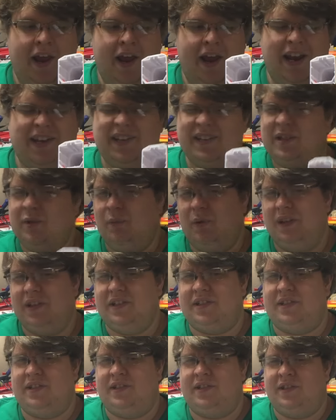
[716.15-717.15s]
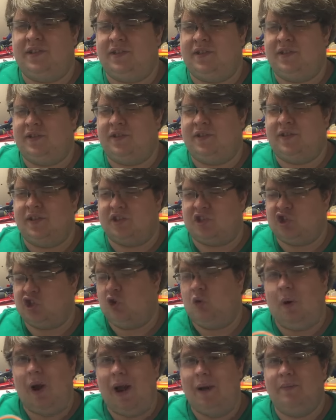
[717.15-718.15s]
it doesn't really
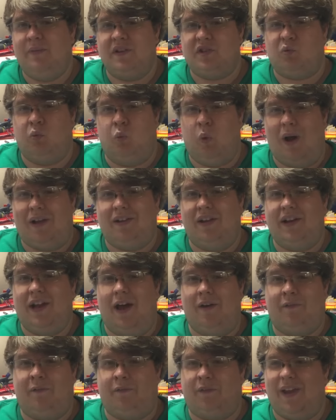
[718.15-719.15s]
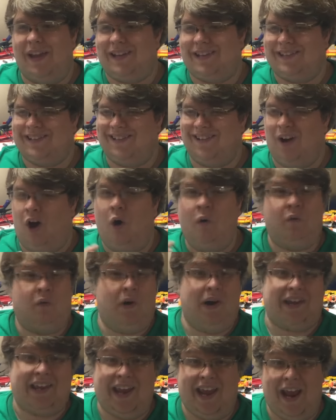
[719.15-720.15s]
describe this well enough, like,
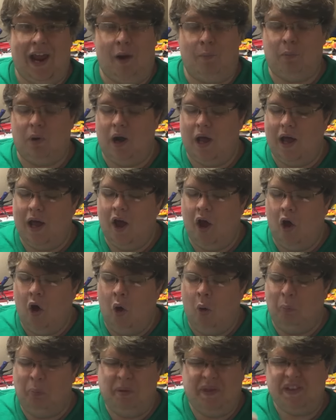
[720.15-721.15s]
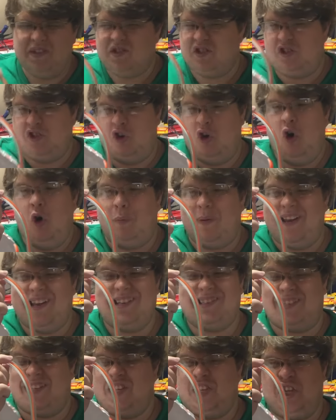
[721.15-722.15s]
over a camera, but this tubing
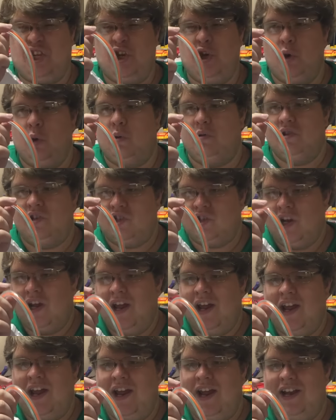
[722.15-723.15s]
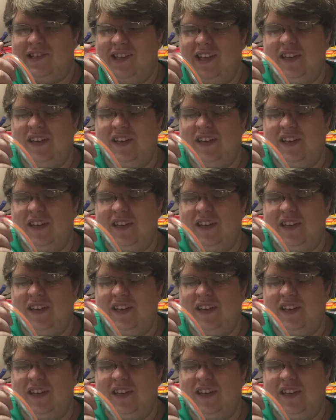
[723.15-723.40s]
is huge. It's